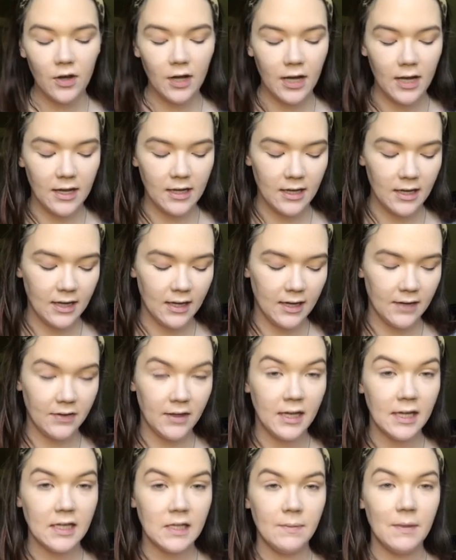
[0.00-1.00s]
go ahead and get
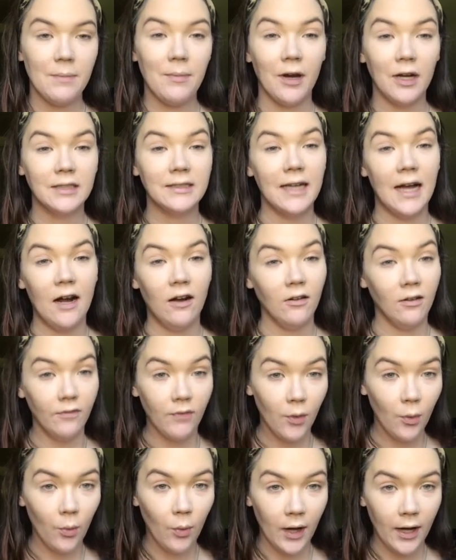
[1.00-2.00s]
the Ipsy box out
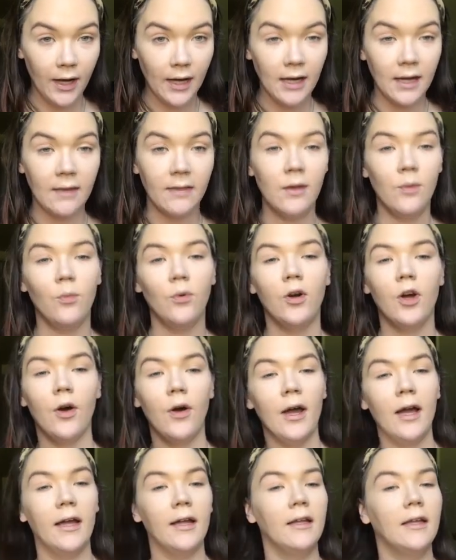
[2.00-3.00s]
of the way, and then we'll go
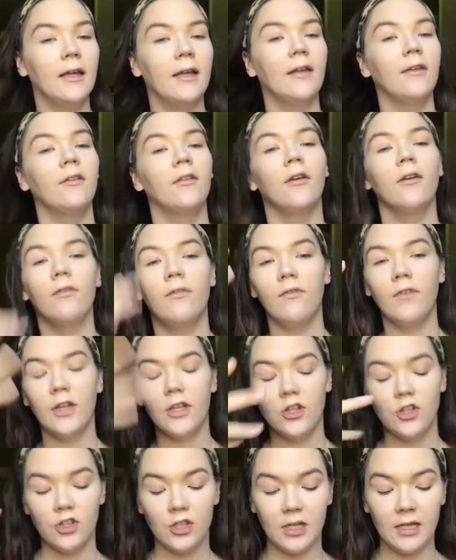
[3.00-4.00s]
ahead and
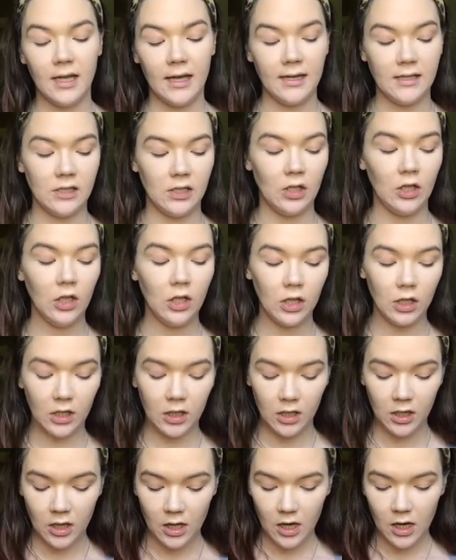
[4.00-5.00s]
finish today's
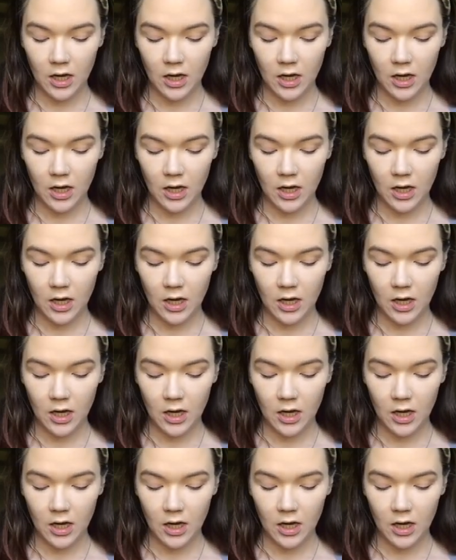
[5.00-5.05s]
look.